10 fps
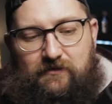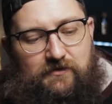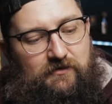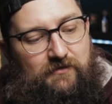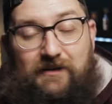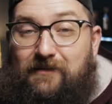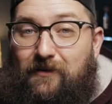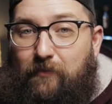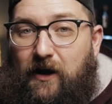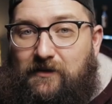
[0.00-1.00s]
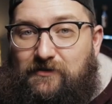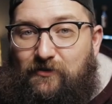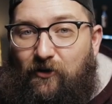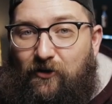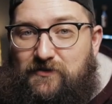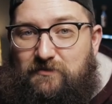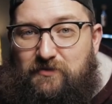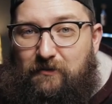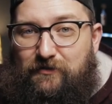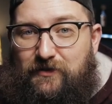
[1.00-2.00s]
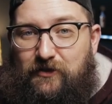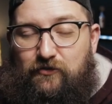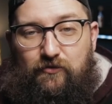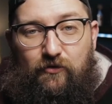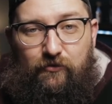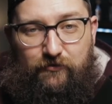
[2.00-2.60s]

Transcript: Do you need the box to also be able to control